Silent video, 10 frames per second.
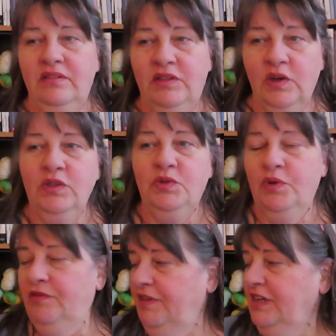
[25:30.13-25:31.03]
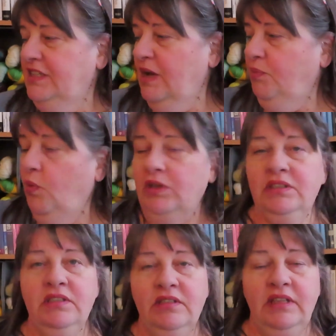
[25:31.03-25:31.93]
those will finish up
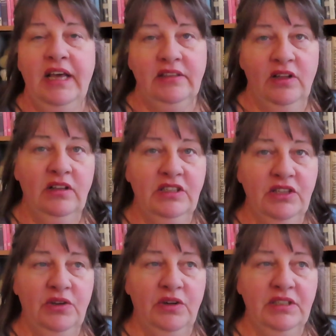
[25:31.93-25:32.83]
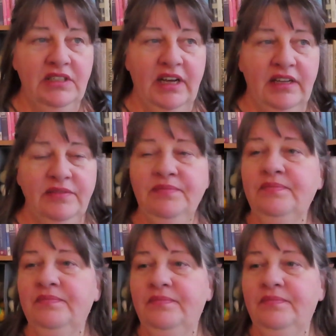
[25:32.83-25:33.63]
once the Anthology Throw is done.